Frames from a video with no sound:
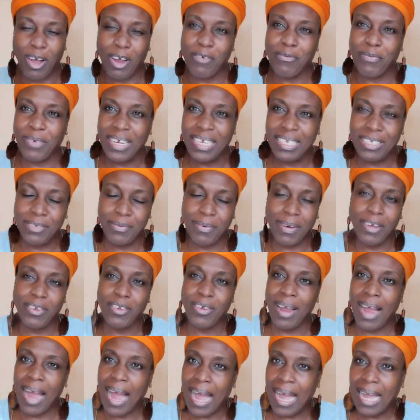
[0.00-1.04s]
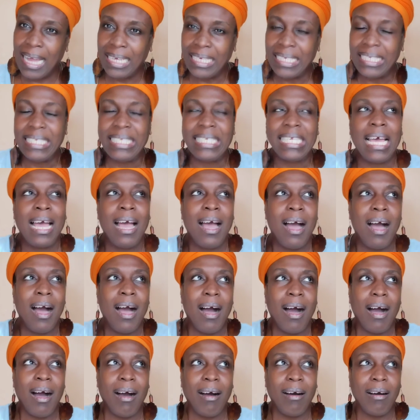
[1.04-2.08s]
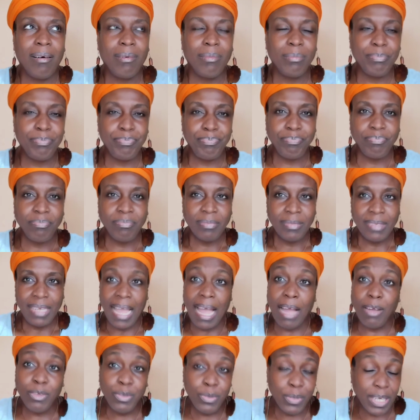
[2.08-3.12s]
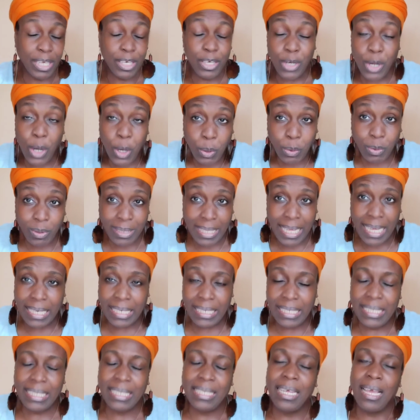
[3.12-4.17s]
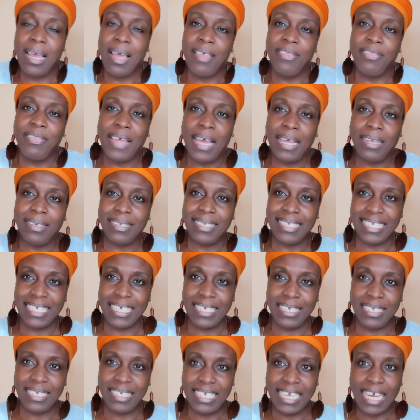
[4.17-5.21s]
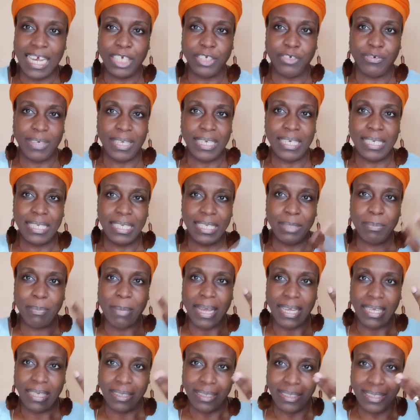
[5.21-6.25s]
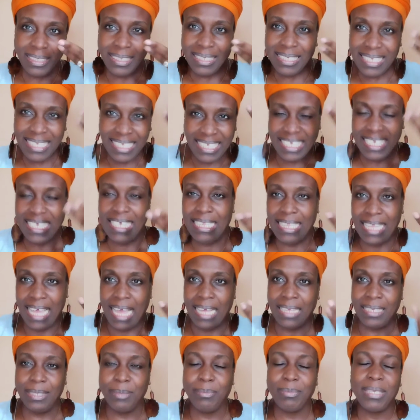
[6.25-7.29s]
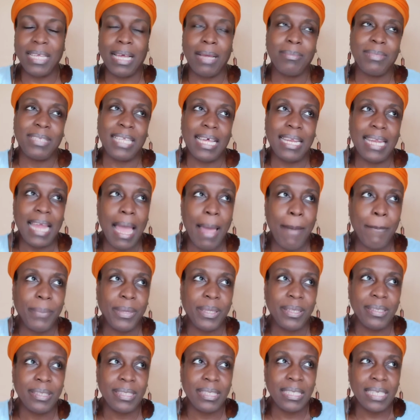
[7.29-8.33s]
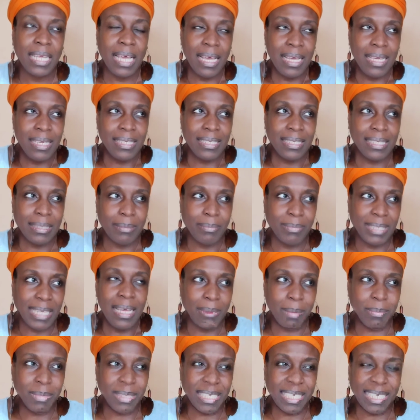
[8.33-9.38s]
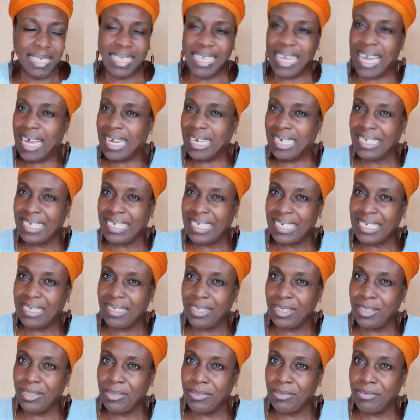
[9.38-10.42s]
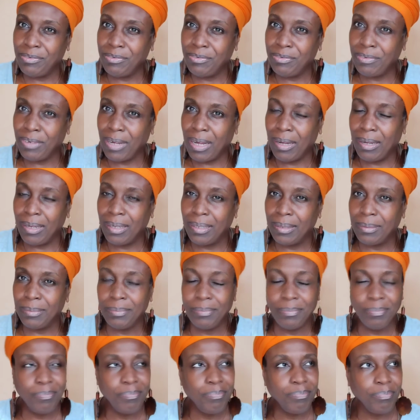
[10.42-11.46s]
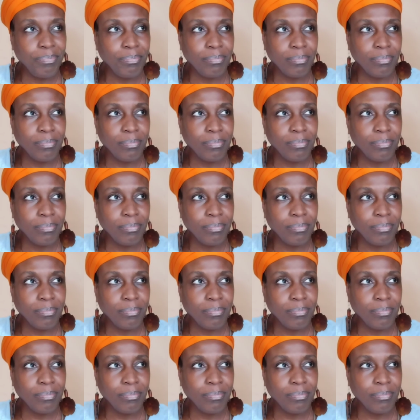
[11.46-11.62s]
dark rings around your eyes. How you can know that the skin is dehydrated is by seeing that. Sometimes that happens. Sometimes it can get a little